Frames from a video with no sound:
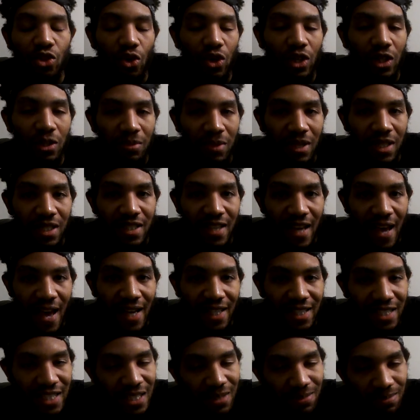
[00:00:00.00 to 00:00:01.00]
Tournament
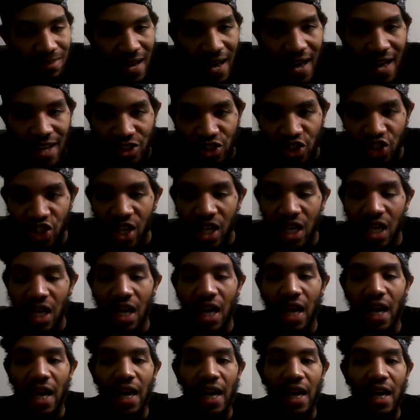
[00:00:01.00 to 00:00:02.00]
Tag Team match,
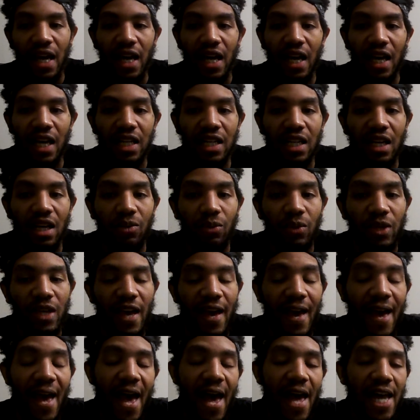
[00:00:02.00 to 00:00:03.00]
and we
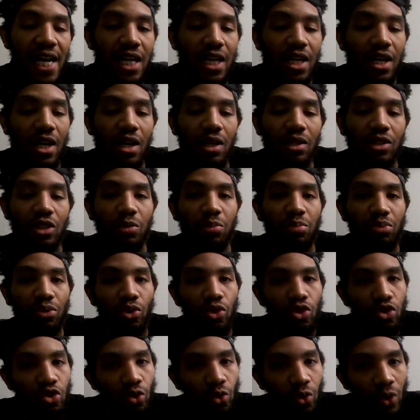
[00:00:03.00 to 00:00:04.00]
had the
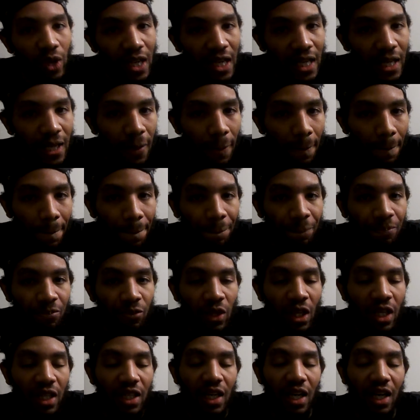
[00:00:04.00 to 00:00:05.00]
Bruiserweight,
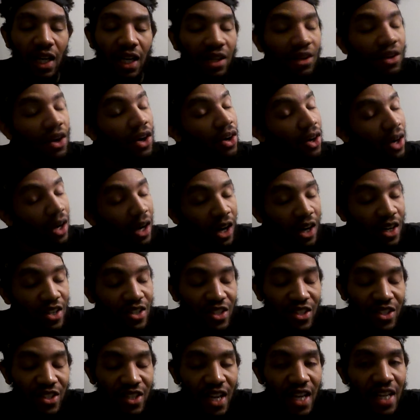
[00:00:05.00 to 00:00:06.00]
uh, or I
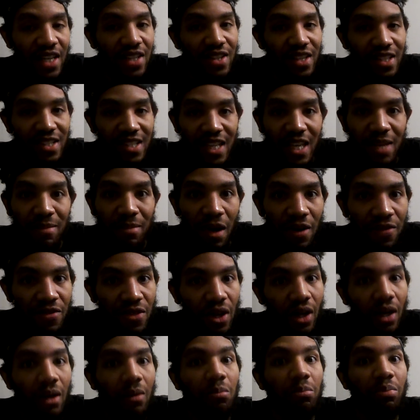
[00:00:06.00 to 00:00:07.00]
should say, the team of
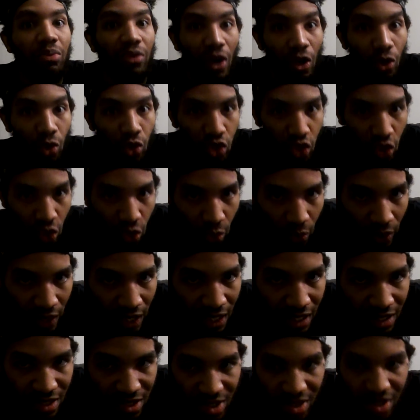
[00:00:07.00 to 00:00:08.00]
the
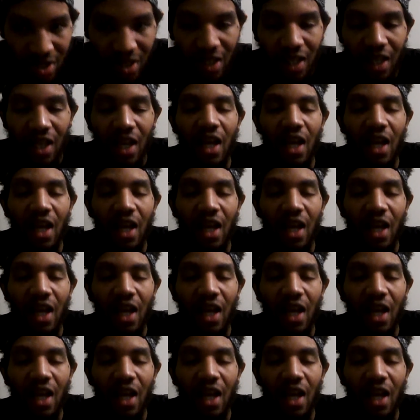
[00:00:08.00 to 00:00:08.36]
Broserweights,